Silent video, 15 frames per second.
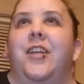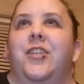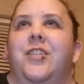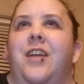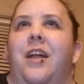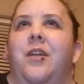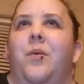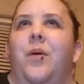I
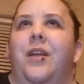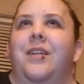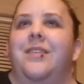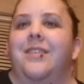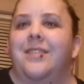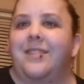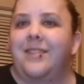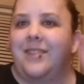just kind of
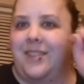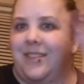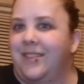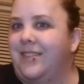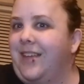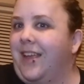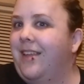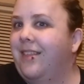wanted to
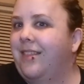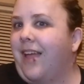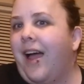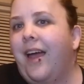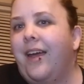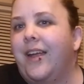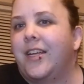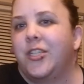state
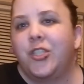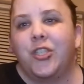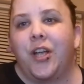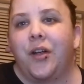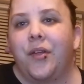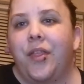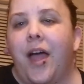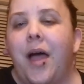that and
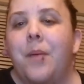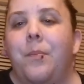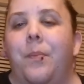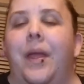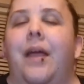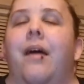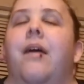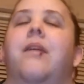share
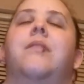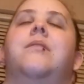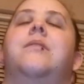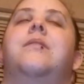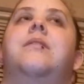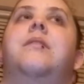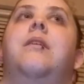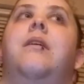that
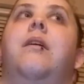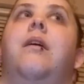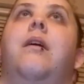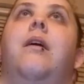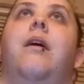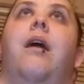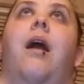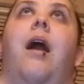because
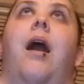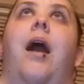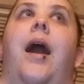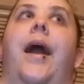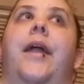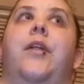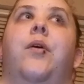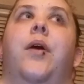
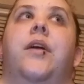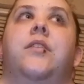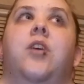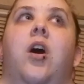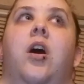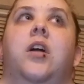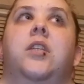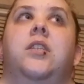I know I
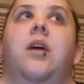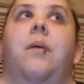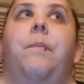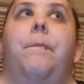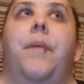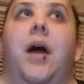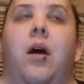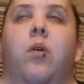talked
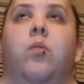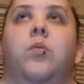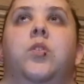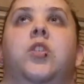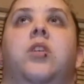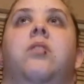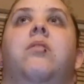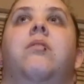
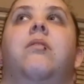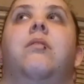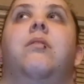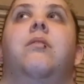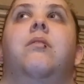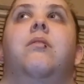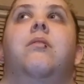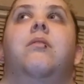about
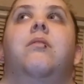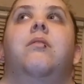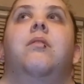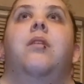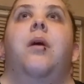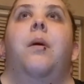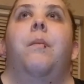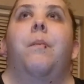
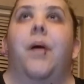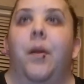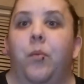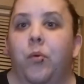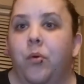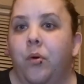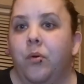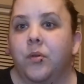
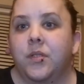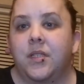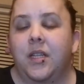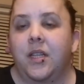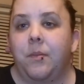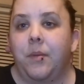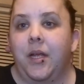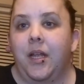Bible
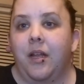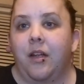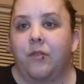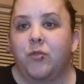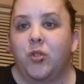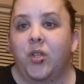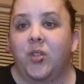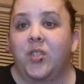goals in the
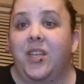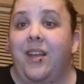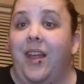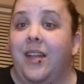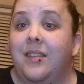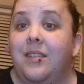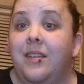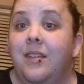beginning of
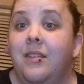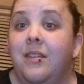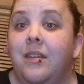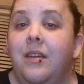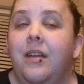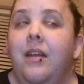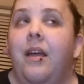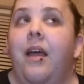2019,
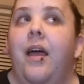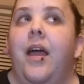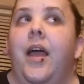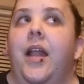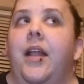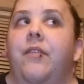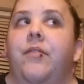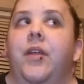
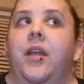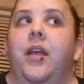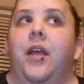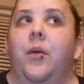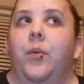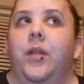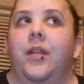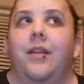and I feel
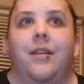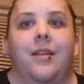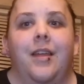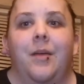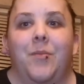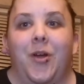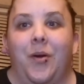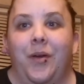like I really need
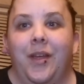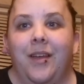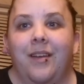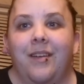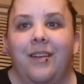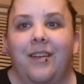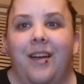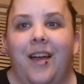to keep going.